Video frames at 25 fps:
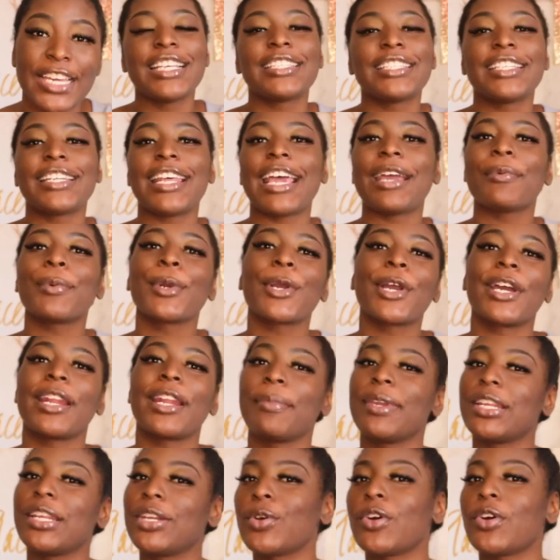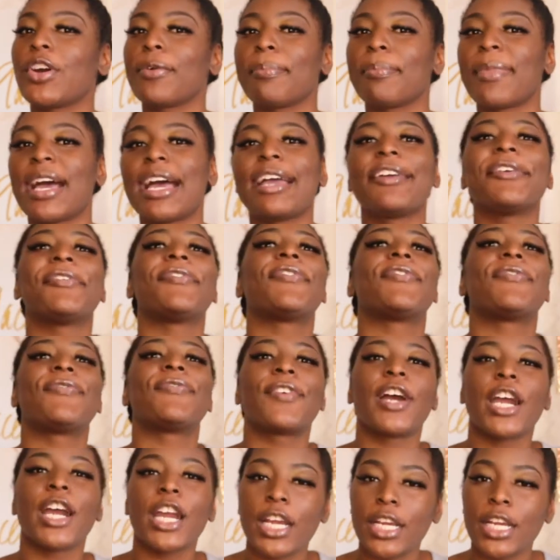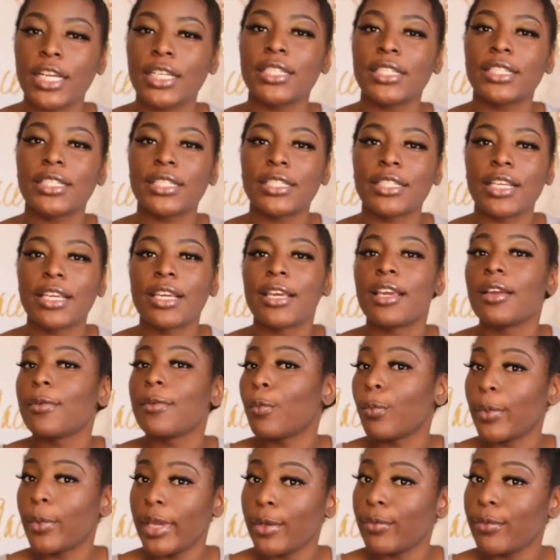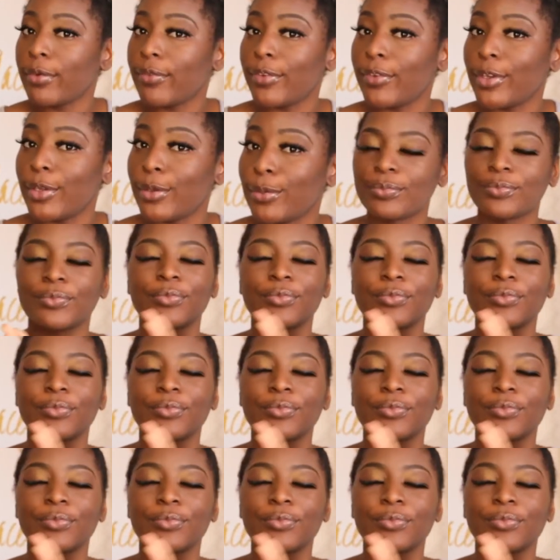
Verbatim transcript: Today we're going to be doing my first wig review.